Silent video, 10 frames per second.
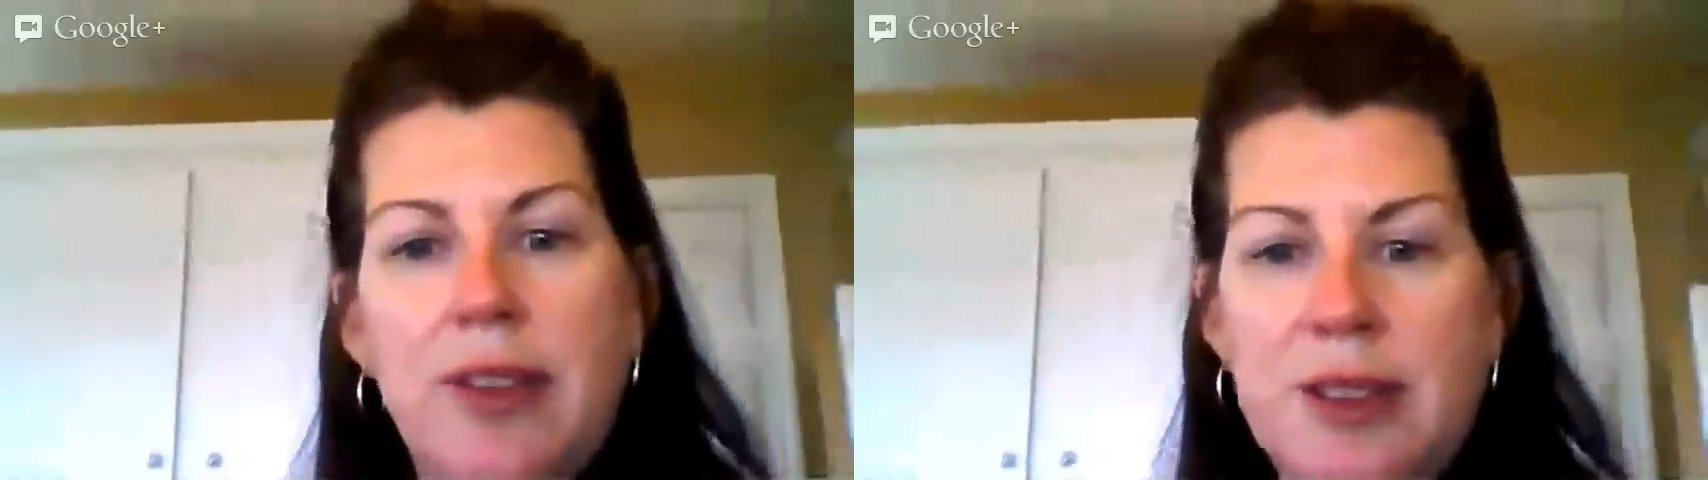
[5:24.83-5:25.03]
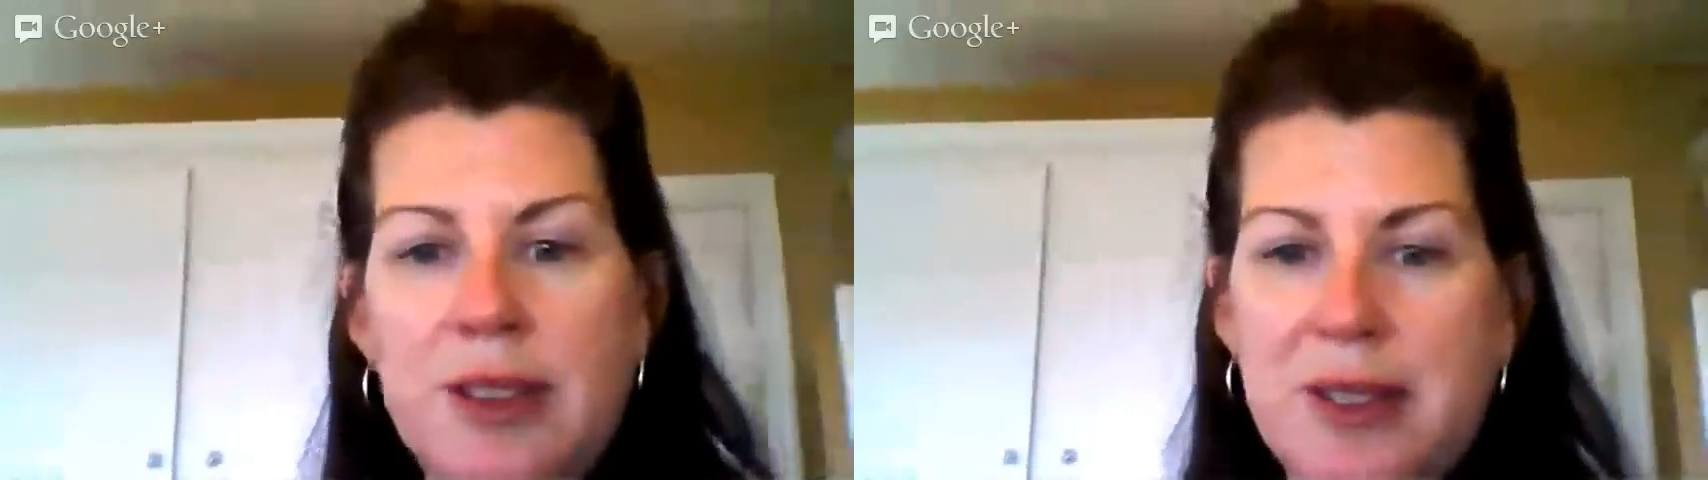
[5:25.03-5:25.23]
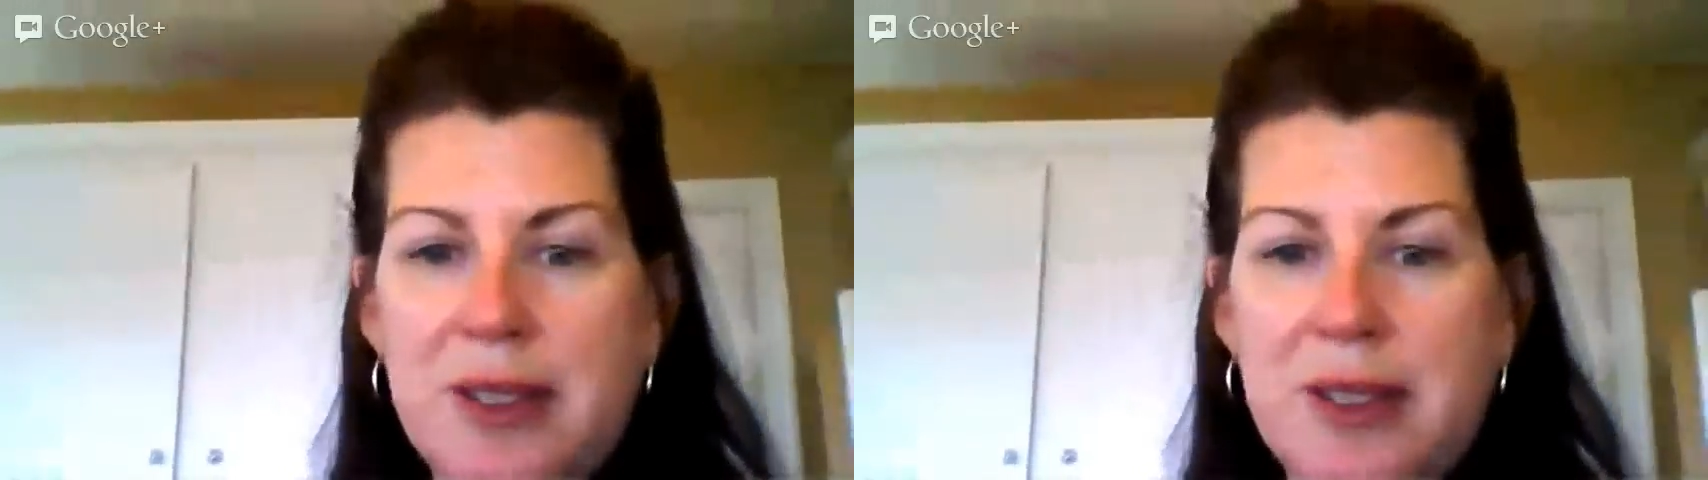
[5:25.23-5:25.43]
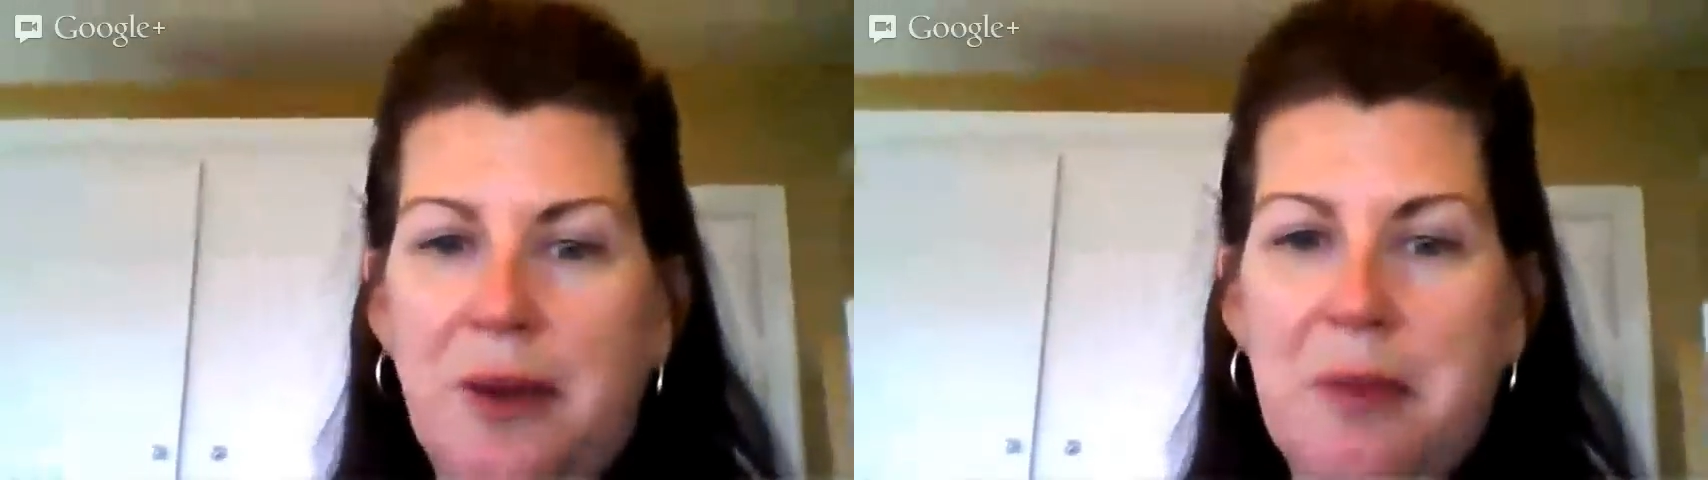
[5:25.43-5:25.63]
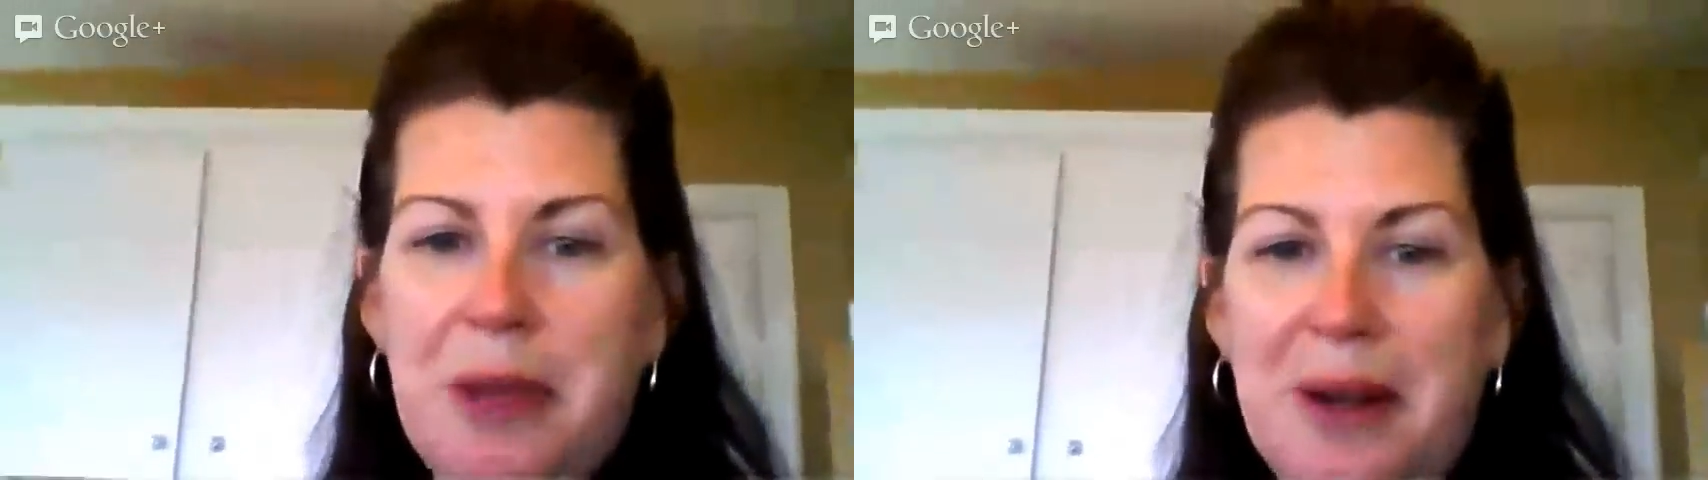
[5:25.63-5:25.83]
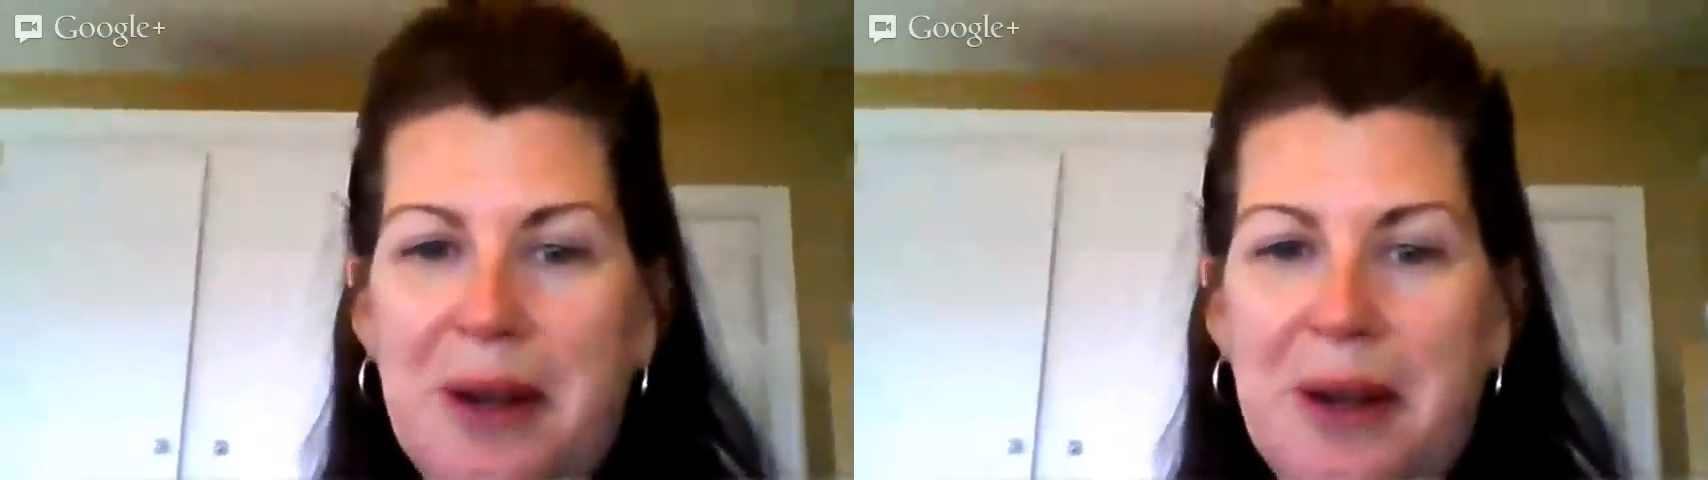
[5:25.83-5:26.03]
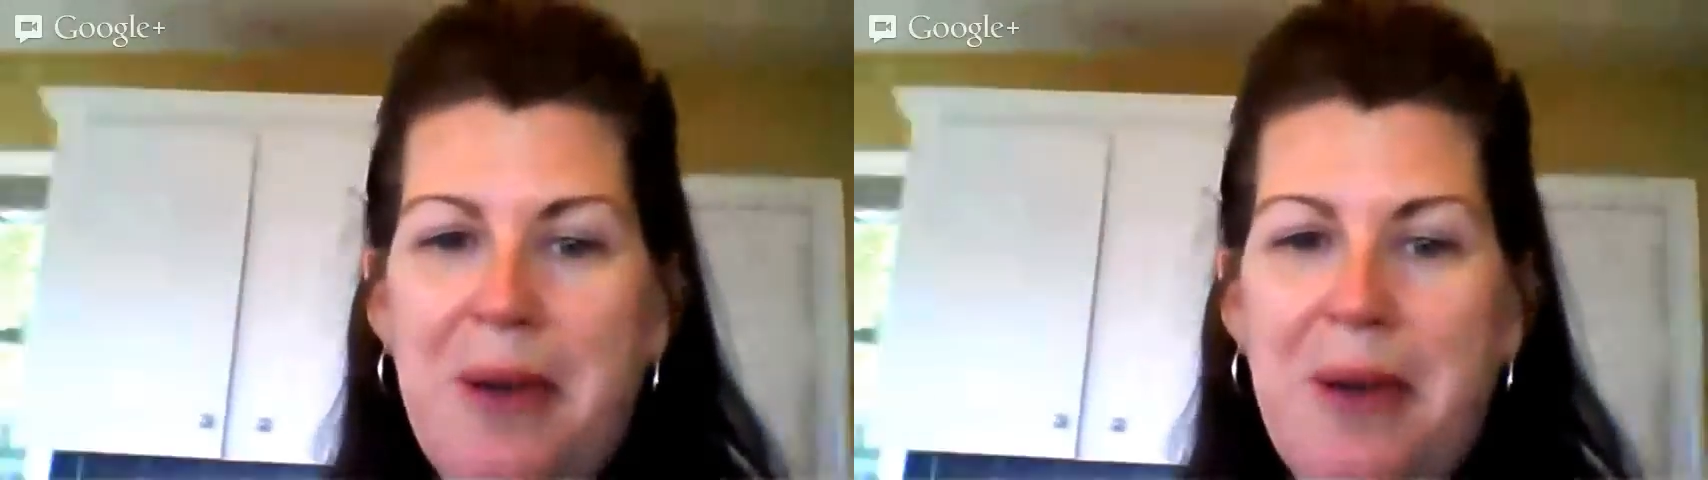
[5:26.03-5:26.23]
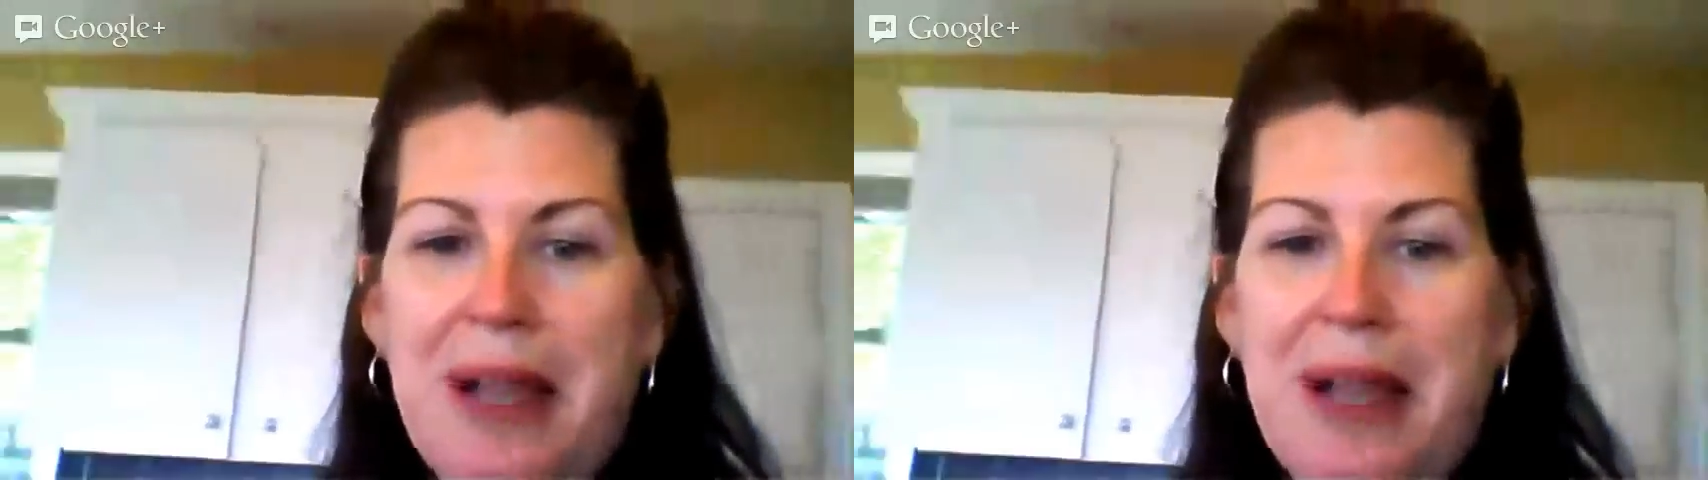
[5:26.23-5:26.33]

So back to work.